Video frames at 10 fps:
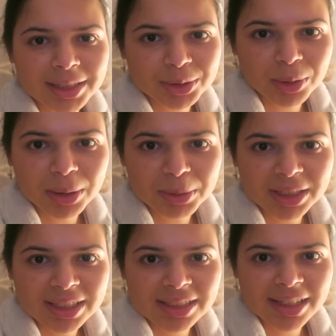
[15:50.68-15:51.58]
that's all I
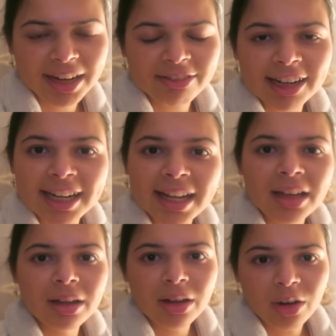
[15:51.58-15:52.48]
wanted to say really
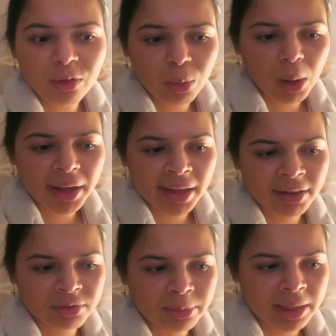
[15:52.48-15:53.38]
of why I
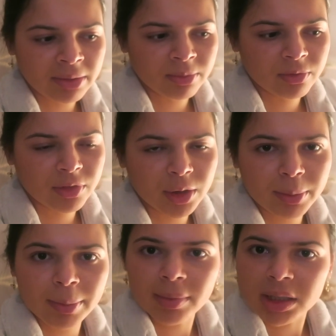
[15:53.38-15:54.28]
haven't been
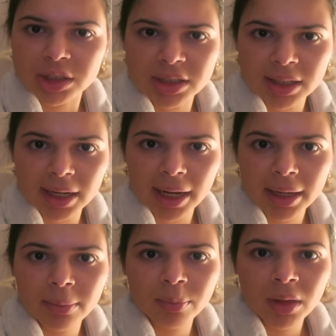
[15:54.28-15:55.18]
filming much
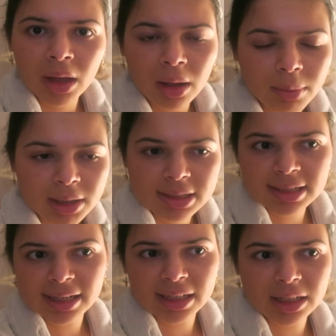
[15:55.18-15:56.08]
today. But I'll
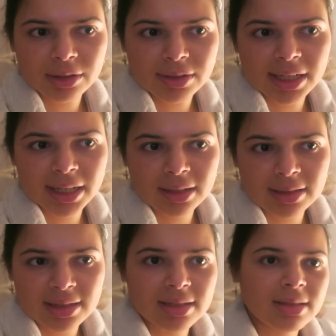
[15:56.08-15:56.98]
still include it
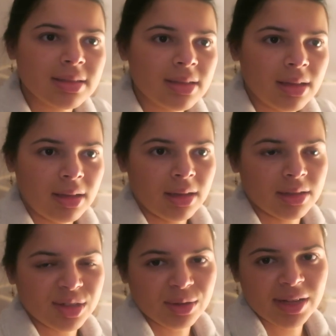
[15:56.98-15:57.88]
because it's
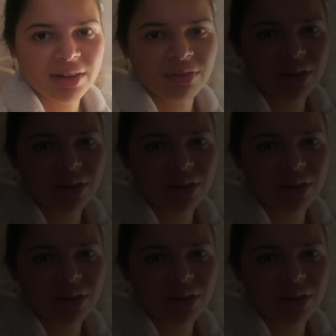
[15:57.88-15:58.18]
a two-day